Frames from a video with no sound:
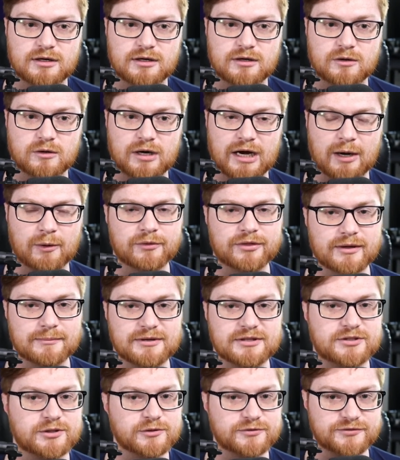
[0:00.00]
How would that
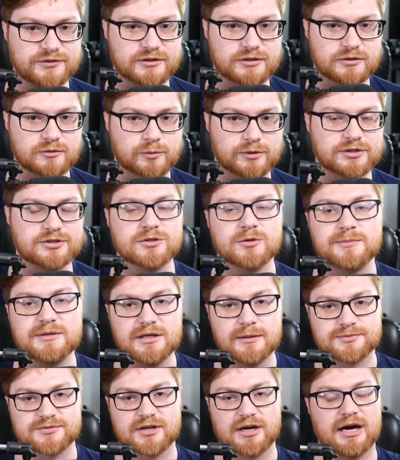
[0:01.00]
make you feel? Would you be
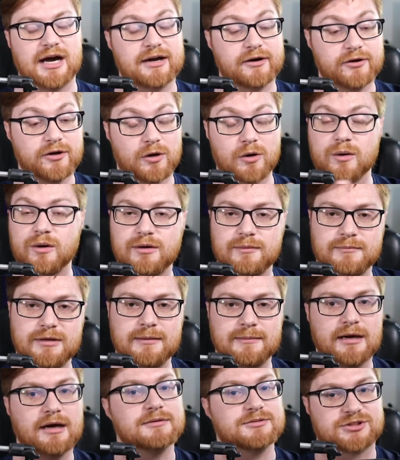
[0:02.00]
upset? I don't know.
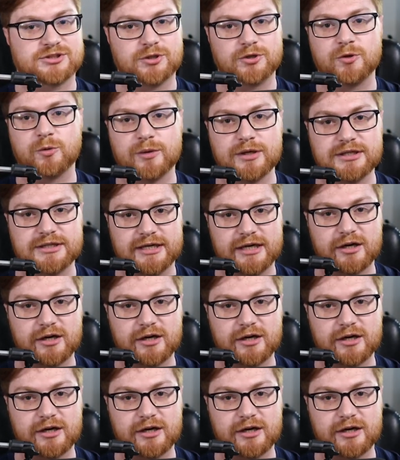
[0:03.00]
Maybe, I'm sure you wouldn't care.